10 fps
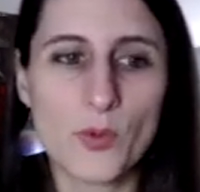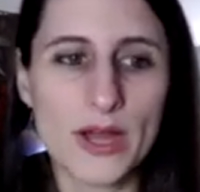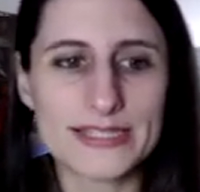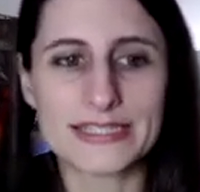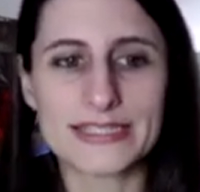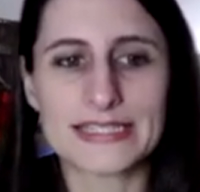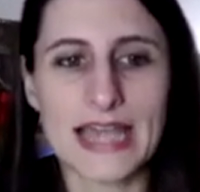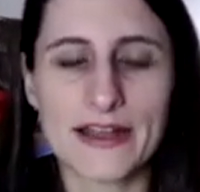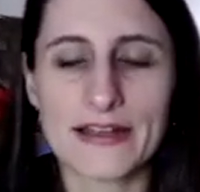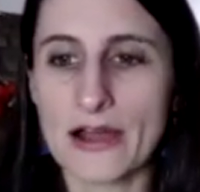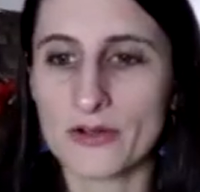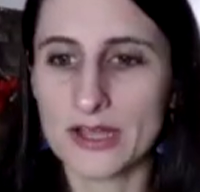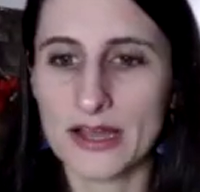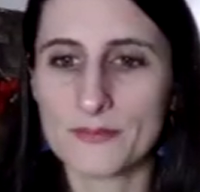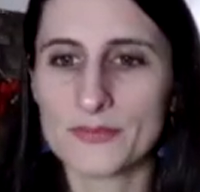what is the desired
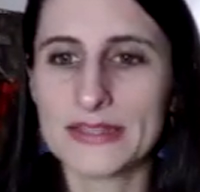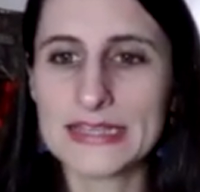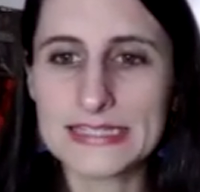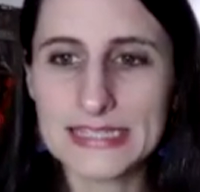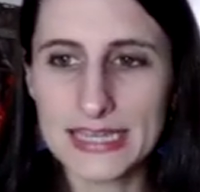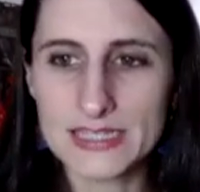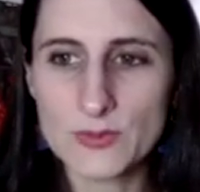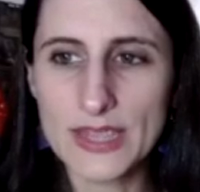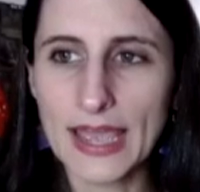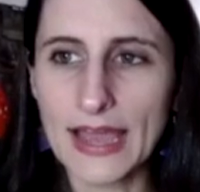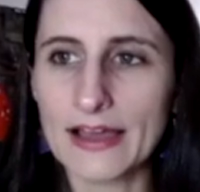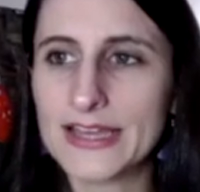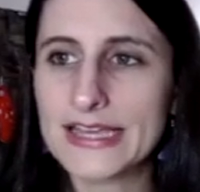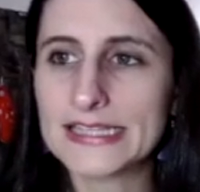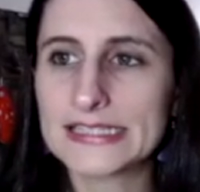outcome? In this case, we
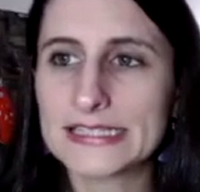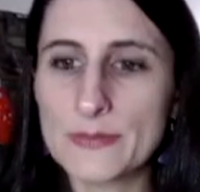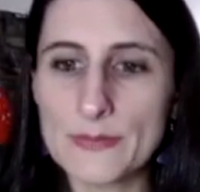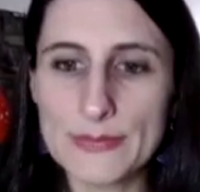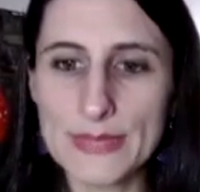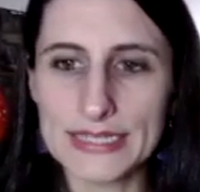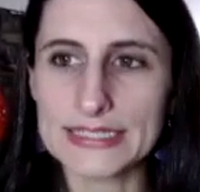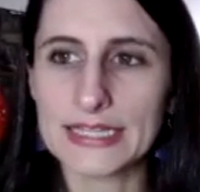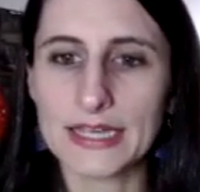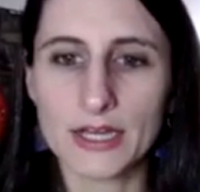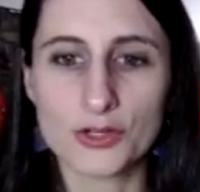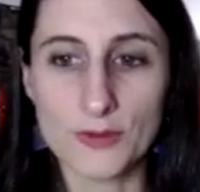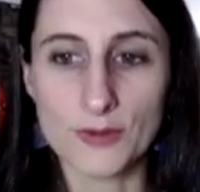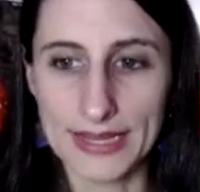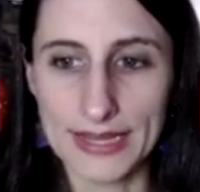have submit
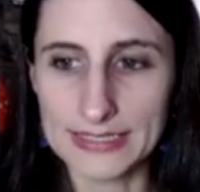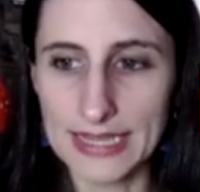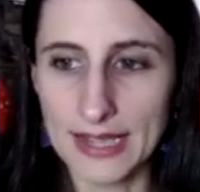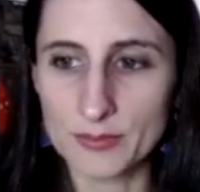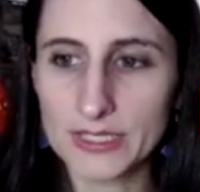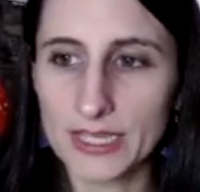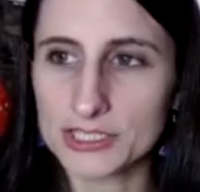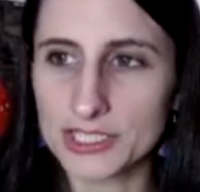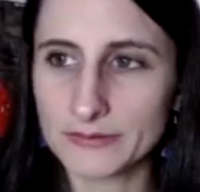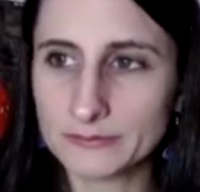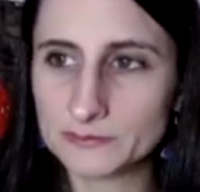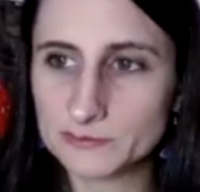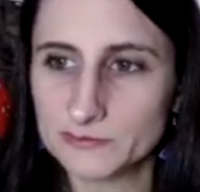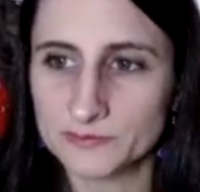a grant application